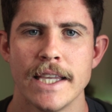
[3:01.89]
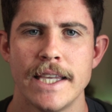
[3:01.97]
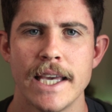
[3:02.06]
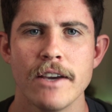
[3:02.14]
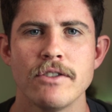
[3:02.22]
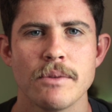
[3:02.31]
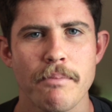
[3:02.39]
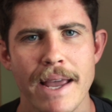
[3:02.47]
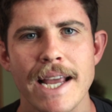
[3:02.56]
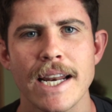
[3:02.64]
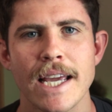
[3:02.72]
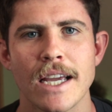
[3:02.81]
gives
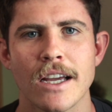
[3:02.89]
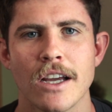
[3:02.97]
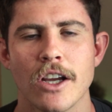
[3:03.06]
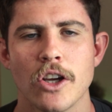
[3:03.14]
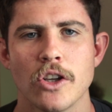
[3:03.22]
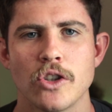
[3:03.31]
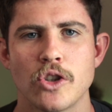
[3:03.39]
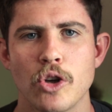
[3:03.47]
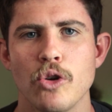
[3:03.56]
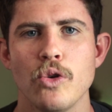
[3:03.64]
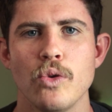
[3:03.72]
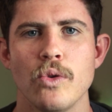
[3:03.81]
meaning
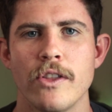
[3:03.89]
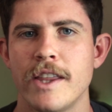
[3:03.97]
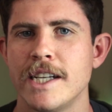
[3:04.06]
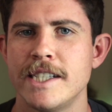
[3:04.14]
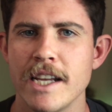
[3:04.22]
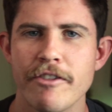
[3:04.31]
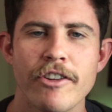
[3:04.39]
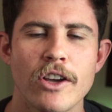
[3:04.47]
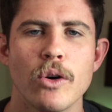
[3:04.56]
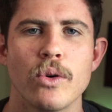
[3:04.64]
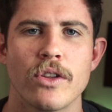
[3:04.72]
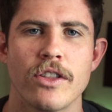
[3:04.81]
to the
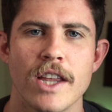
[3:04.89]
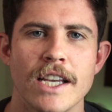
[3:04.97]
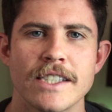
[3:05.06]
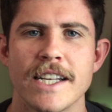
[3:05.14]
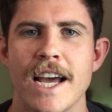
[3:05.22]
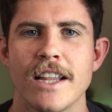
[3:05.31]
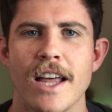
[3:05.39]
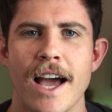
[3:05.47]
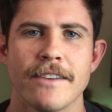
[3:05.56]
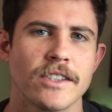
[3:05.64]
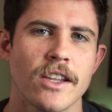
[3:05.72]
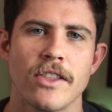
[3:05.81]
difficult things in our
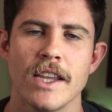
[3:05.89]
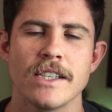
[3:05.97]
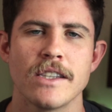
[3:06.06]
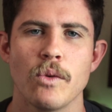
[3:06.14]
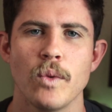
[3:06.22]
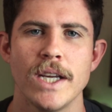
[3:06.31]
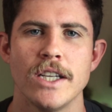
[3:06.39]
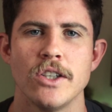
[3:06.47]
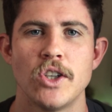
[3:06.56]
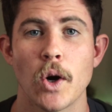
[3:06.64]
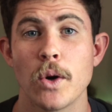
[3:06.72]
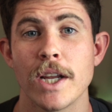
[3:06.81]
lives, the things that we
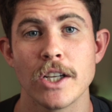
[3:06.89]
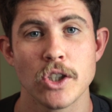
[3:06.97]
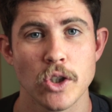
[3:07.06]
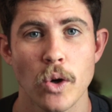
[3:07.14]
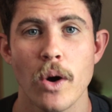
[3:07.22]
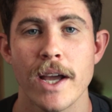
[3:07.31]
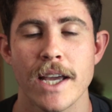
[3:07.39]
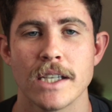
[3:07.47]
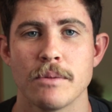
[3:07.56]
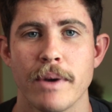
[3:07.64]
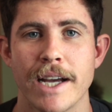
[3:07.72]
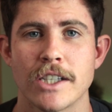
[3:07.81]
don't enjoy
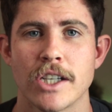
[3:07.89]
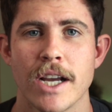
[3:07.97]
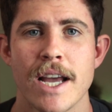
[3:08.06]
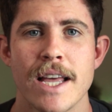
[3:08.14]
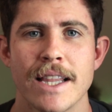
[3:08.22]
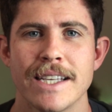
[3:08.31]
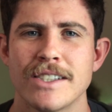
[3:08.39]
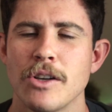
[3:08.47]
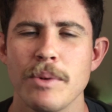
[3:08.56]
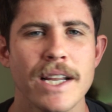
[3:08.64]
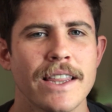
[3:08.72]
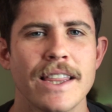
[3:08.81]
as much. There's
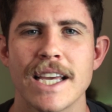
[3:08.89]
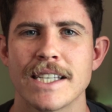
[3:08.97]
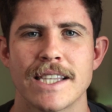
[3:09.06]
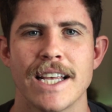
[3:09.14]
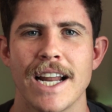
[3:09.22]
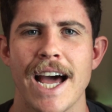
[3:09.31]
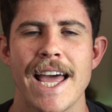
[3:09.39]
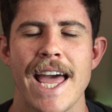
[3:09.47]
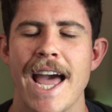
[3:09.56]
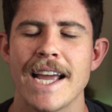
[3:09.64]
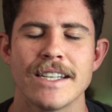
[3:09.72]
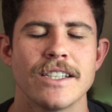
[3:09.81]
so many things that I
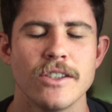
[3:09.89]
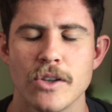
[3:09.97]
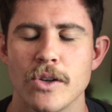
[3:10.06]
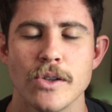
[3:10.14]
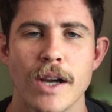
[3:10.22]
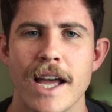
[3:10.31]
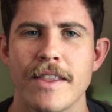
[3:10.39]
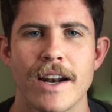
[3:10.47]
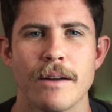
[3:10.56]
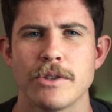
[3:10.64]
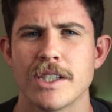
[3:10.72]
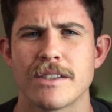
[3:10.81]
hate to do and that
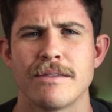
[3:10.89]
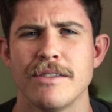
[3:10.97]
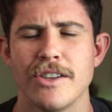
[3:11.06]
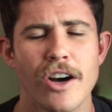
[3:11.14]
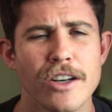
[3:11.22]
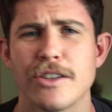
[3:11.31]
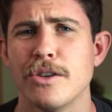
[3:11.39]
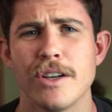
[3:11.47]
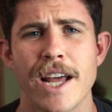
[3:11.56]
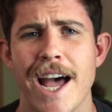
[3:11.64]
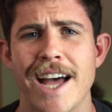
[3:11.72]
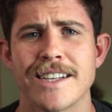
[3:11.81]
I'm just not
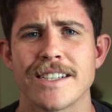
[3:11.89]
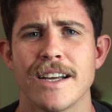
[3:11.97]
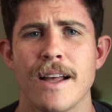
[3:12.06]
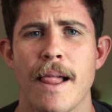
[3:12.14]
good at.